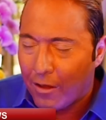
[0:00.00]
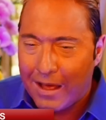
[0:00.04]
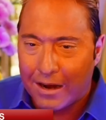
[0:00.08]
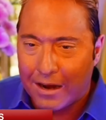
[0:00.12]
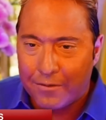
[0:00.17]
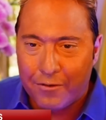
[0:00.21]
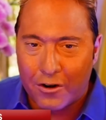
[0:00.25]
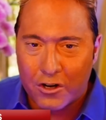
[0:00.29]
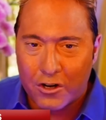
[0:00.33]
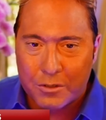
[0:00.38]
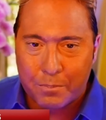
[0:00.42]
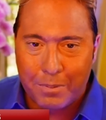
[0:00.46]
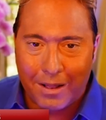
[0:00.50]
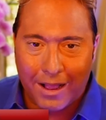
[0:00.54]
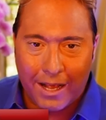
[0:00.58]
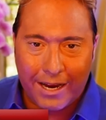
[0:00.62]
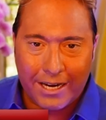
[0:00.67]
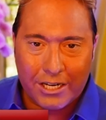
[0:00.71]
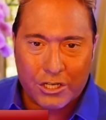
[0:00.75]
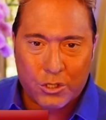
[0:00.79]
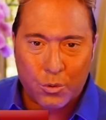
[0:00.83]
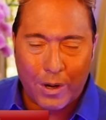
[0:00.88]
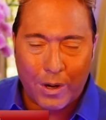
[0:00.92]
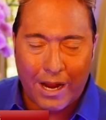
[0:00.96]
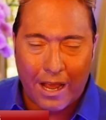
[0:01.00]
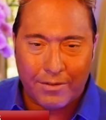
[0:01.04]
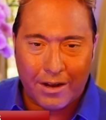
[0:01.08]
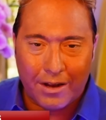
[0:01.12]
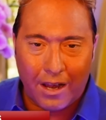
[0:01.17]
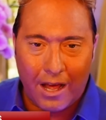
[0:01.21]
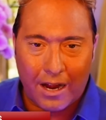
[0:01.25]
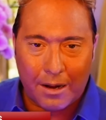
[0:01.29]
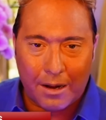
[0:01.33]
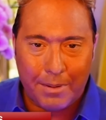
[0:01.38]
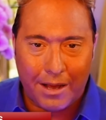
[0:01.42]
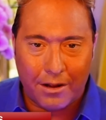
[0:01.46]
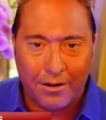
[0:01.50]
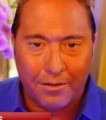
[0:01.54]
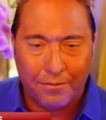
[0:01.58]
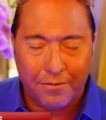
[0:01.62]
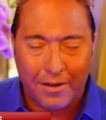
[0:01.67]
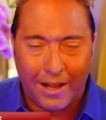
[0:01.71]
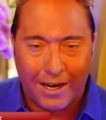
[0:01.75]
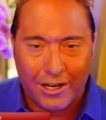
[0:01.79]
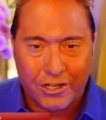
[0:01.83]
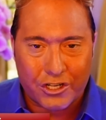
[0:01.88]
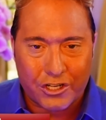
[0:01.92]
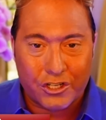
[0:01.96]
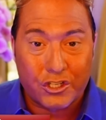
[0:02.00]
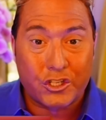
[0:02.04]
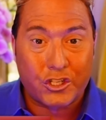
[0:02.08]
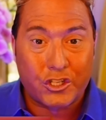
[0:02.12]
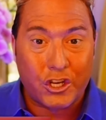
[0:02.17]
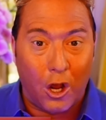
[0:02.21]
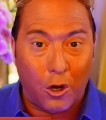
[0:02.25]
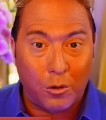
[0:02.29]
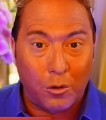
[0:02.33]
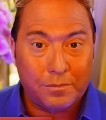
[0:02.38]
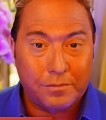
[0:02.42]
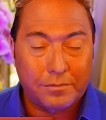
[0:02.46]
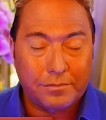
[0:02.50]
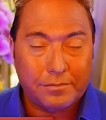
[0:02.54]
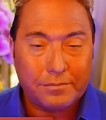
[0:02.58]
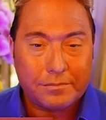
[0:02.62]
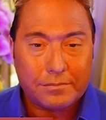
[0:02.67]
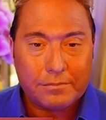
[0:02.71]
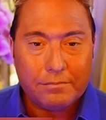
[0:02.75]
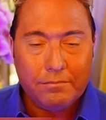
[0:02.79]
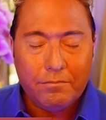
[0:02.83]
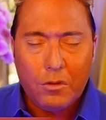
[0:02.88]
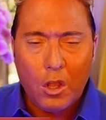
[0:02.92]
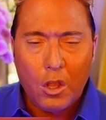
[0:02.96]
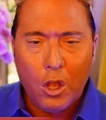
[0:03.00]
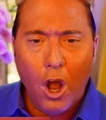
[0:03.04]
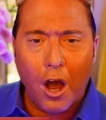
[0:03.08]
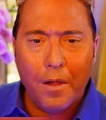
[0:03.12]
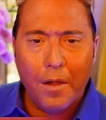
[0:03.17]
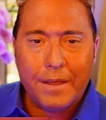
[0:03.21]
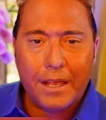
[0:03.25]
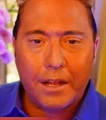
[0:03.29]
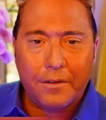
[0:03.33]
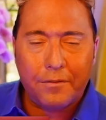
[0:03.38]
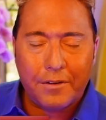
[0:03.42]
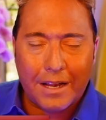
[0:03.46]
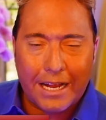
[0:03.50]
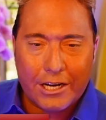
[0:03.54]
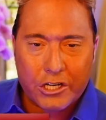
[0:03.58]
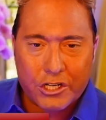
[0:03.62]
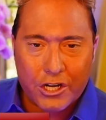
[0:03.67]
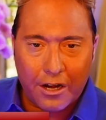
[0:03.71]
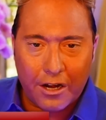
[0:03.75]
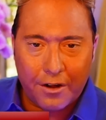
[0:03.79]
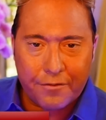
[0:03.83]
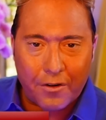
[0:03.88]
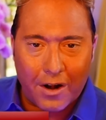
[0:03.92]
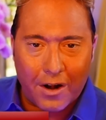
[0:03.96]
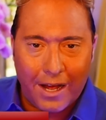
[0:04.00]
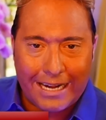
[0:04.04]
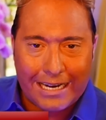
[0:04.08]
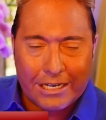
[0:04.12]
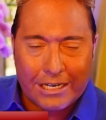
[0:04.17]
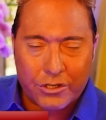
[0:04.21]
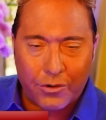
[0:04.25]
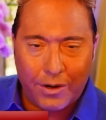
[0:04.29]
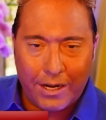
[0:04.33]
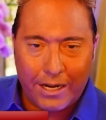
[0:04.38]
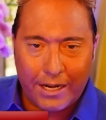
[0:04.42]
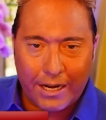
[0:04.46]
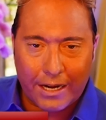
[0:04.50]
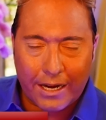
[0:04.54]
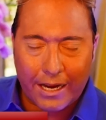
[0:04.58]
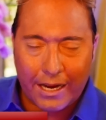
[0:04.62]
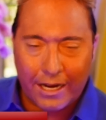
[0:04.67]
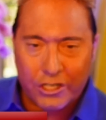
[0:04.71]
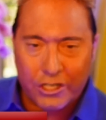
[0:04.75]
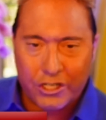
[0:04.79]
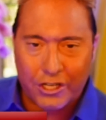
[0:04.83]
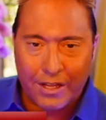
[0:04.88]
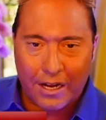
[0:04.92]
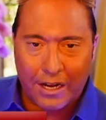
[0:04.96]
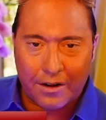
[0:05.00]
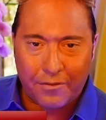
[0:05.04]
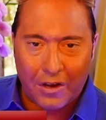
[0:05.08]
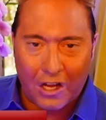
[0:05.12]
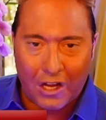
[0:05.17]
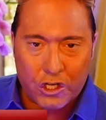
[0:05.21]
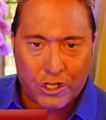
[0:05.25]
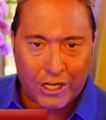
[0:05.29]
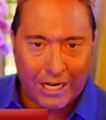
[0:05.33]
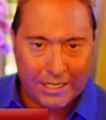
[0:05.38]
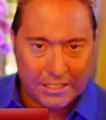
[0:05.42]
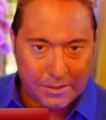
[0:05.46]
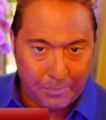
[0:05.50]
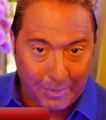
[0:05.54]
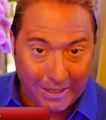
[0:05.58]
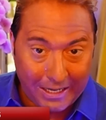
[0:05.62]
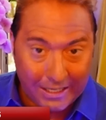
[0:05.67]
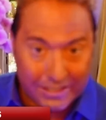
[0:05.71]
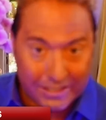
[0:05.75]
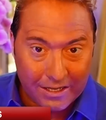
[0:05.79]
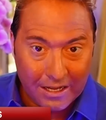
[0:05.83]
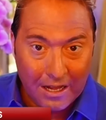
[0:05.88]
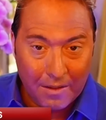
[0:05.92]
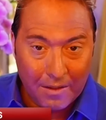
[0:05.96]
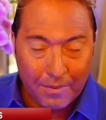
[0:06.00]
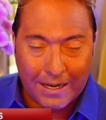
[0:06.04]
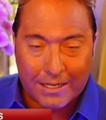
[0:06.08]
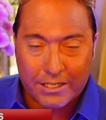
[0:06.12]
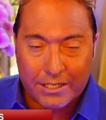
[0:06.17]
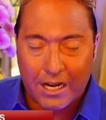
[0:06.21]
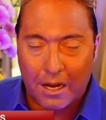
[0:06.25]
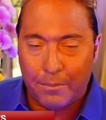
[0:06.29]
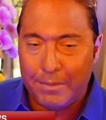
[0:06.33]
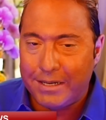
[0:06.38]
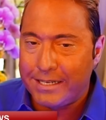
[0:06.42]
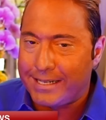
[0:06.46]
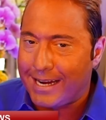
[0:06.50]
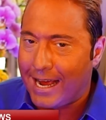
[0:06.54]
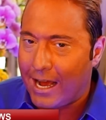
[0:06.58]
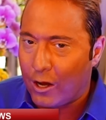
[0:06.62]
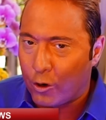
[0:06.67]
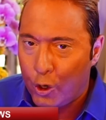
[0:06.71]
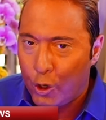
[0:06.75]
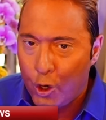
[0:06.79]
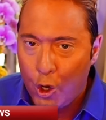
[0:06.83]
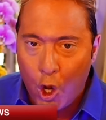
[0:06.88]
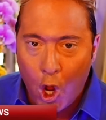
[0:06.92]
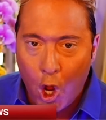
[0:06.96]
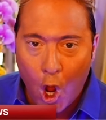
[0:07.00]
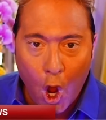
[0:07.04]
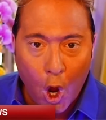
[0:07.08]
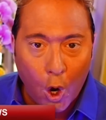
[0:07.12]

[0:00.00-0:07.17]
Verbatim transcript: On that first page, we have a lot about inflation. So, on the inflationary front, is there any indication that inflation has peaked? That's coming down.